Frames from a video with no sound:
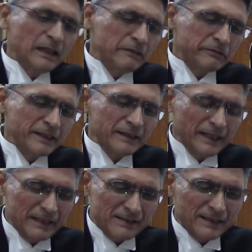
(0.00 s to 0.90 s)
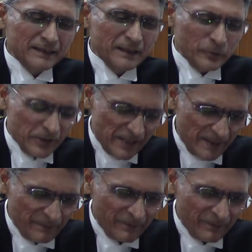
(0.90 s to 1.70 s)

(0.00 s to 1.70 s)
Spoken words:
If the next day there was